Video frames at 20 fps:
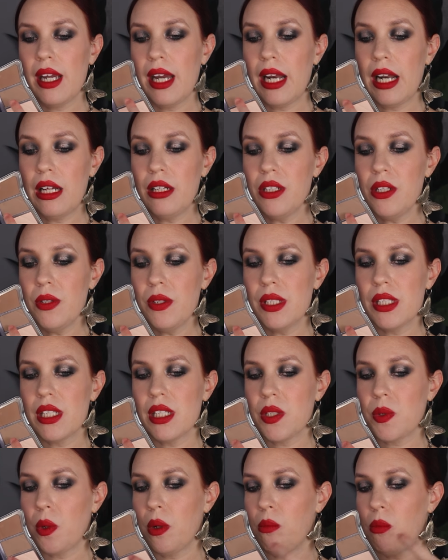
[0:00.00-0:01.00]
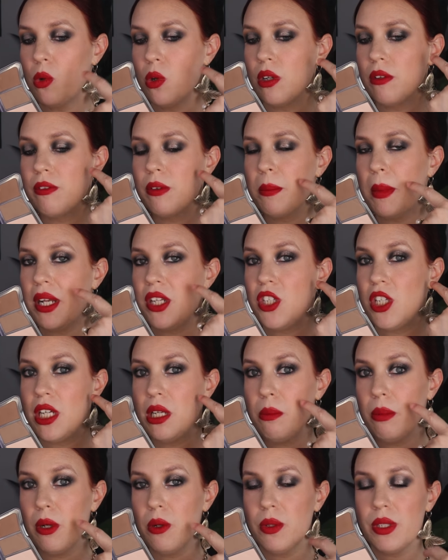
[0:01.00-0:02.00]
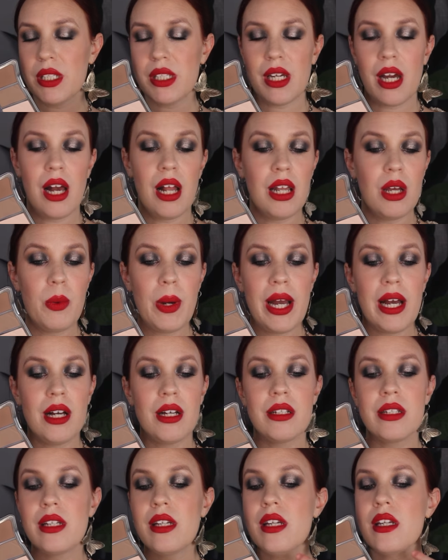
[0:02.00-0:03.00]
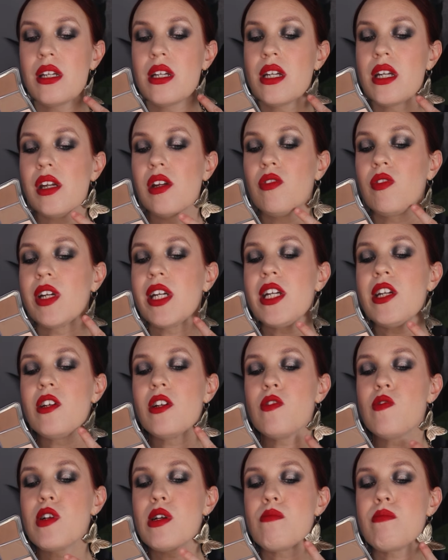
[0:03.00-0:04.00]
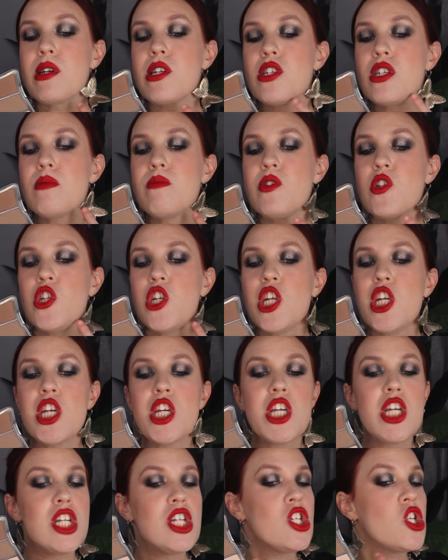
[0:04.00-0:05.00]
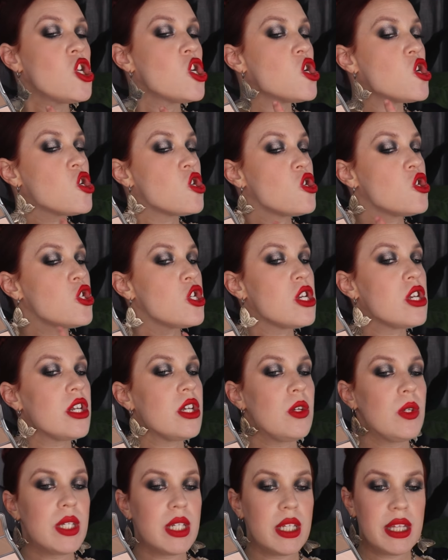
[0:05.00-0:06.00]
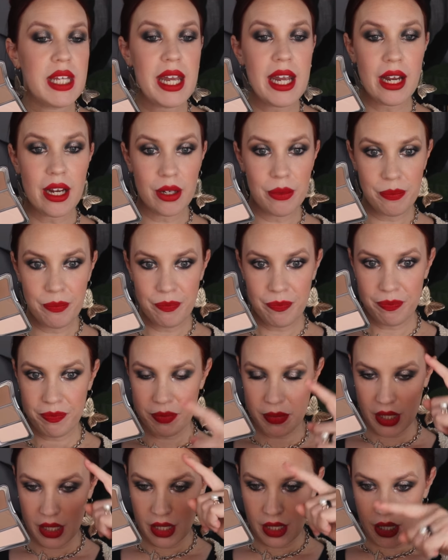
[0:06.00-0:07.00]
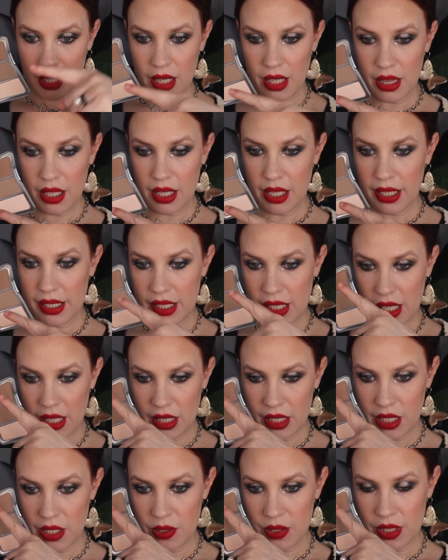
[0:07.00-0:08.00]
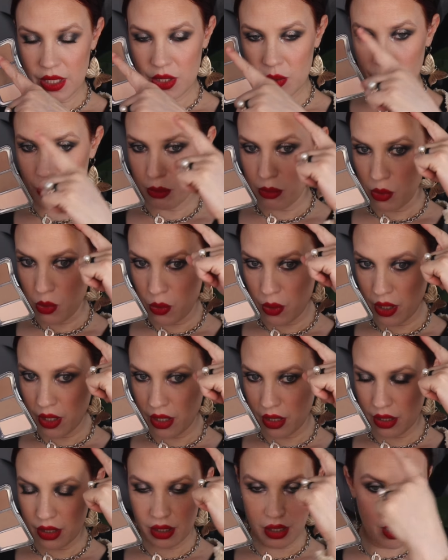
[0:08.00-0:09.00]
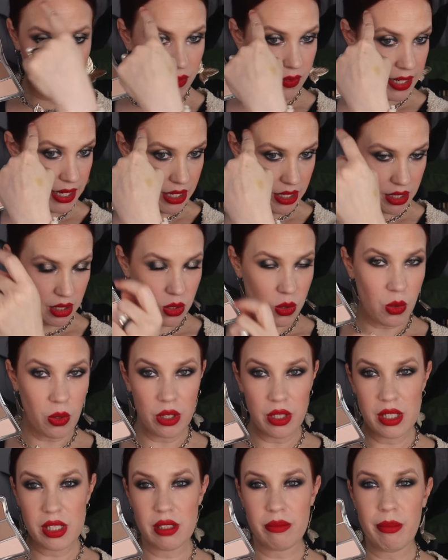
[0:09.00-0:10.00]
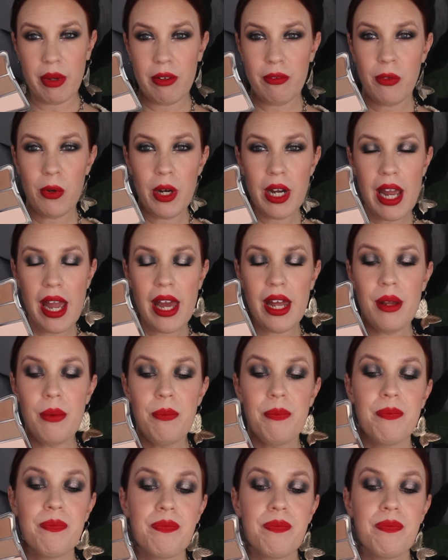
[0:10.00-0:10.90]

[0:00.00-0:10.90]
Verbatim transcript: And I'll use this one more for my cheekbones to hollow out. And right here around my double chin, tend to use it there. And then I tend to use this one more around the corners of my forehead.